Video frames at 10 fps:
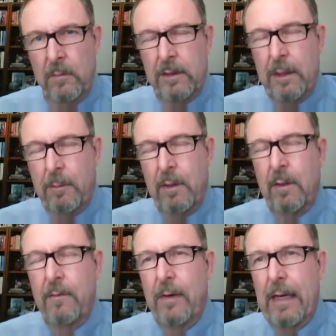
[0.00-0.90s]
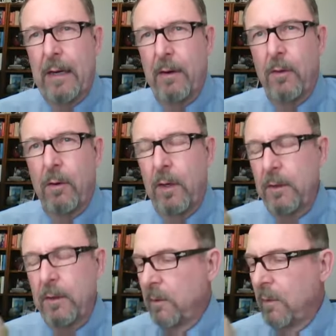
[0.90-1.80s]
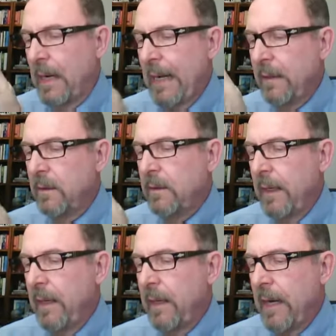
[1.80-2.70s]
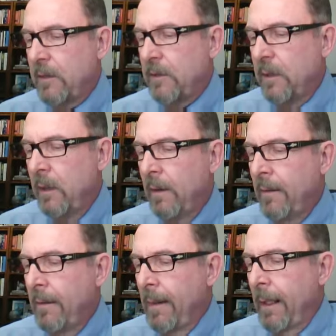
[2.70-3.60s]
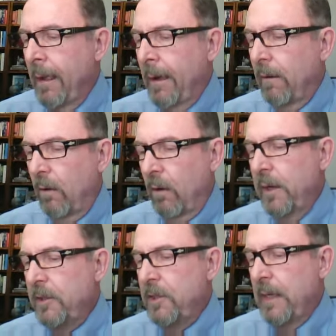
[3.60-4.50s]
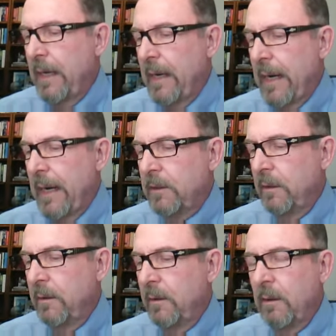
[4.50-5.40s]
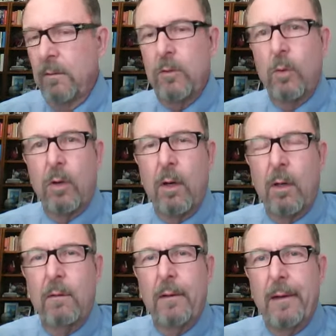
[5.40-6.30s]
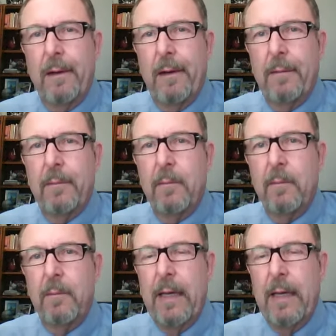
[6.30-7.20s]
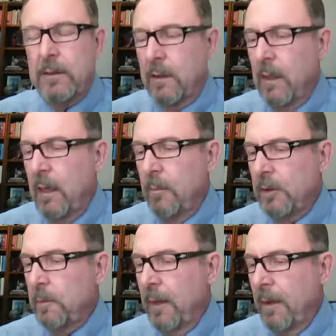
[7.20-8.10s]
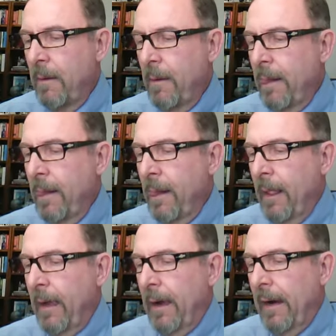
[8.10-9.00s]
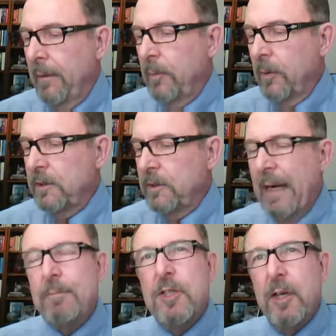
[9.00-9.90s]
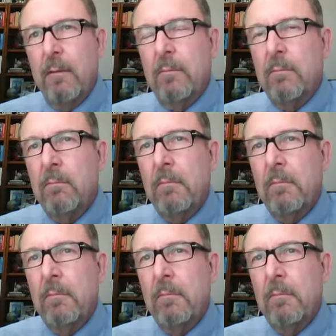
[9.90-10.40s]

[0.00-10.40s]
That's how we're going to define it. Authority is the right to take action or initiate action, you know, toward task accomplishment. And perception